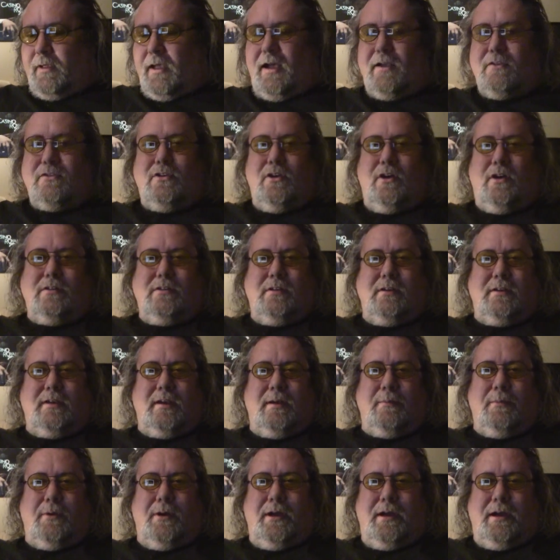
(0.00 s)
Actually, I did
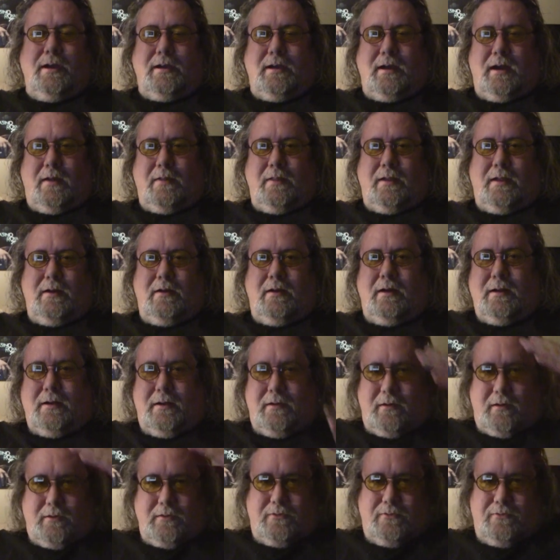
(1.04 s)
get my hair cut then. I had a
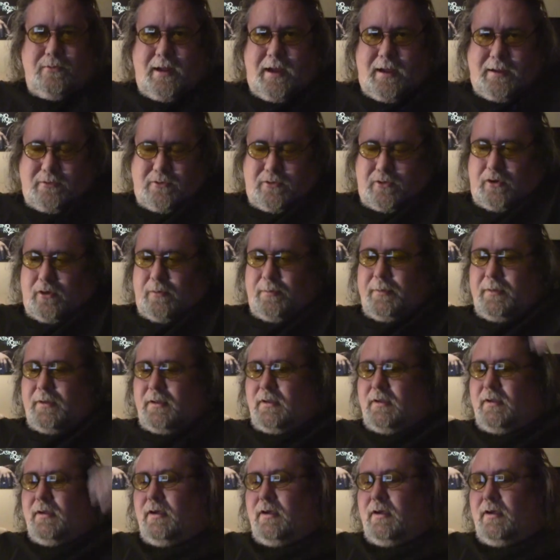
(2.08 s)
nice flat top,